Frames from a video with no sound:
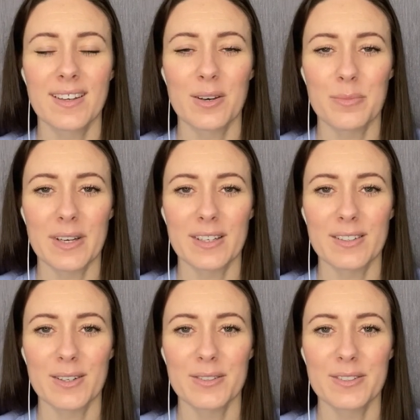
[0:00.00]
Come back
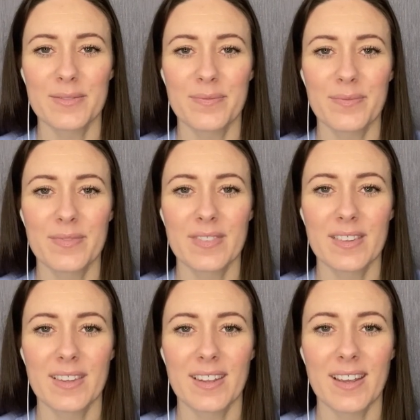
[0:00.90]
around.
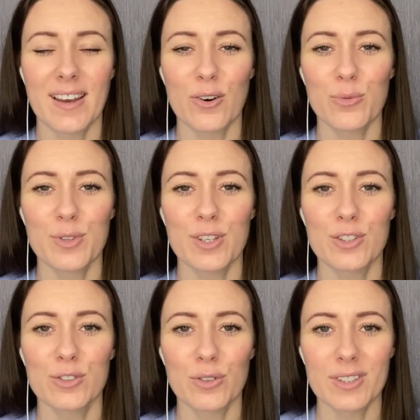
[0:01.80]
I hope that you
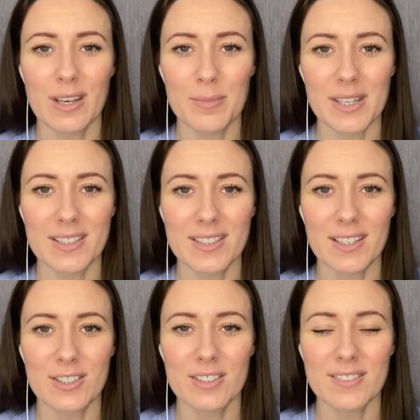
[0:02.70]
enjoyed that
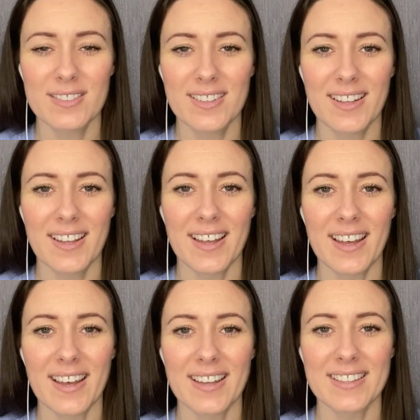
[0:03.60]
meditation,
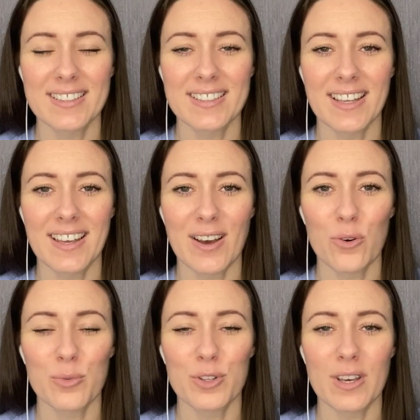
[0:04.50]
and I
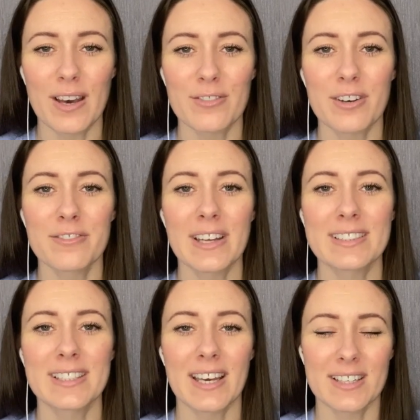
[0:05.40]
hope that you have a
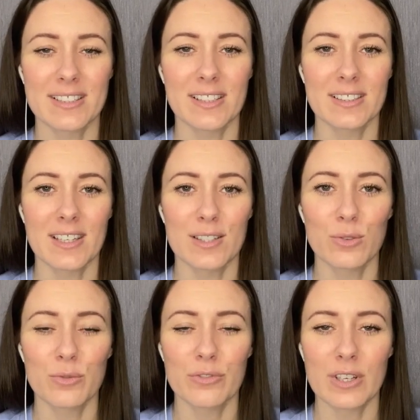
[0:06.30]
fantastic day.
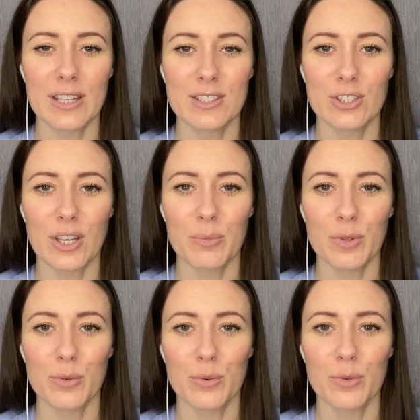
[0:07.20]
Don't forget to check
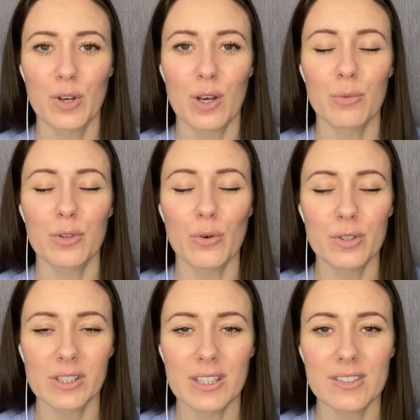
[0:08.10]
below with all the
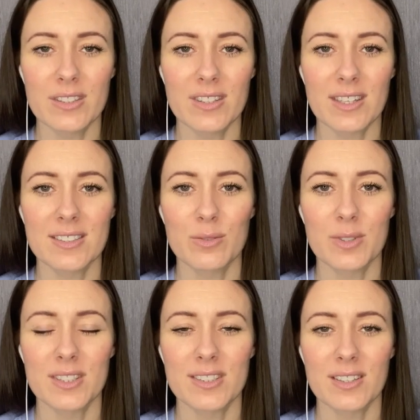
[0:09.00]
links to the things that we
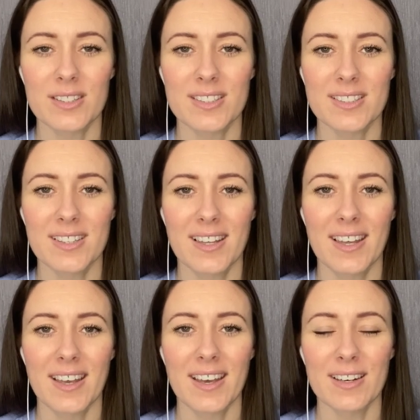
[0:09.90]
discussed,
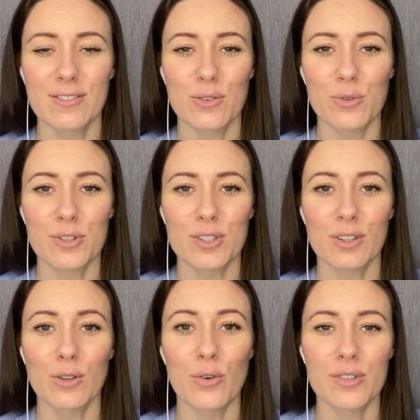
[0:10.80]
and of course
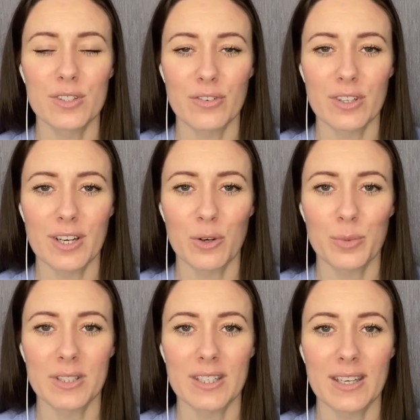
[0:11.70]
lots of other help
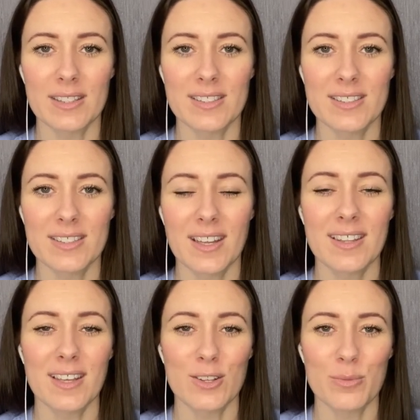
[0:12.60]
and guidance
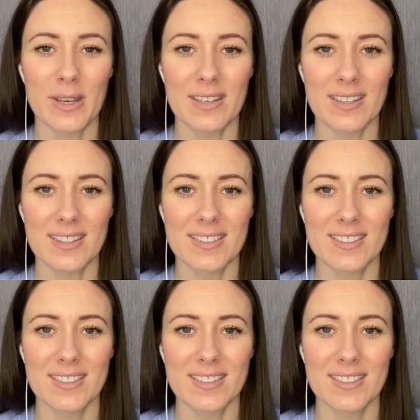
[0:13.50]
that you might need.